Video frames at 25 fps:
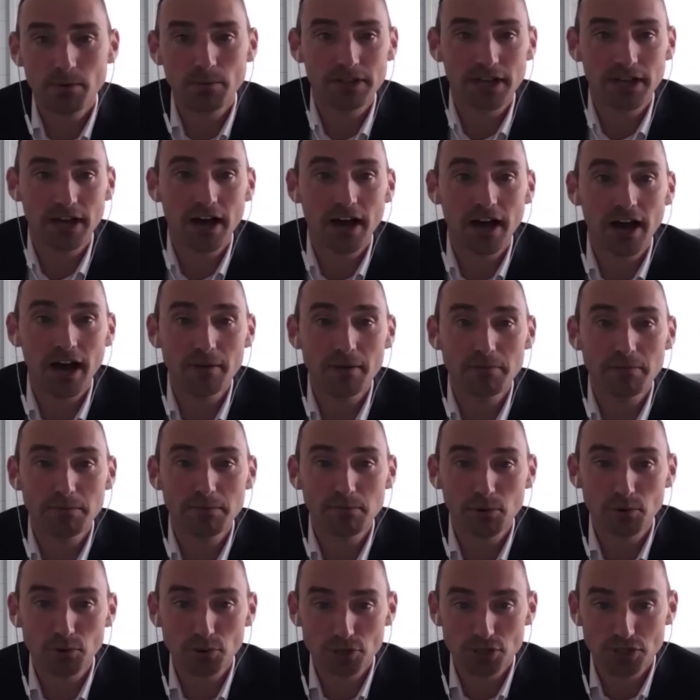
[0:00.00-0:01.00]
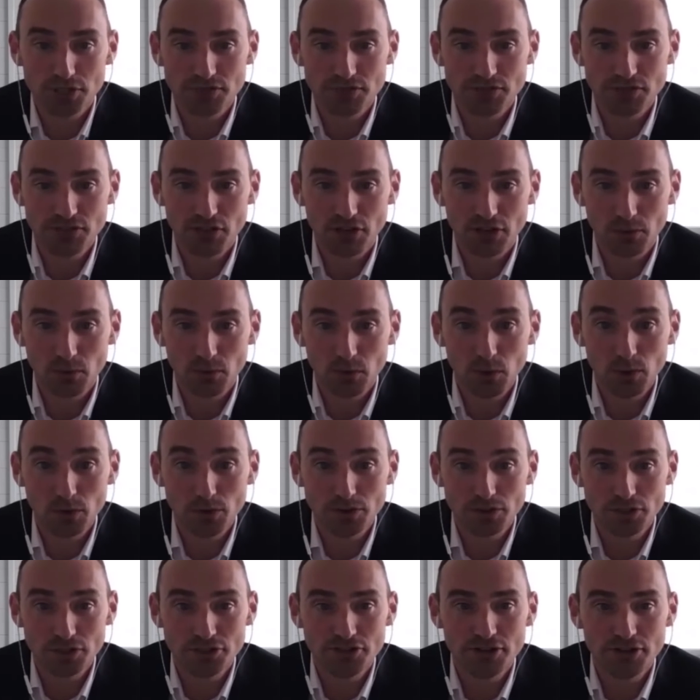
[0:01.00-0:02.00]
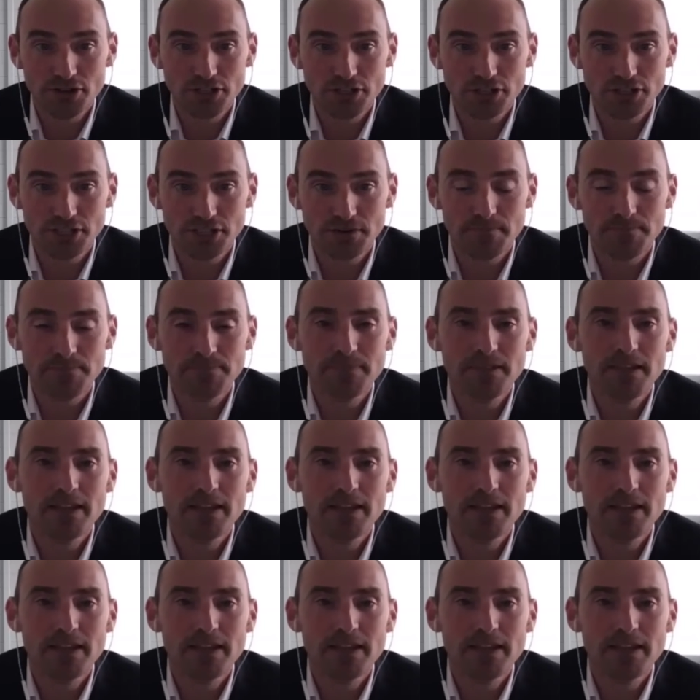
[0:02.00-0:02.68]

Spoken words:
with a high proportion of solid wall construction.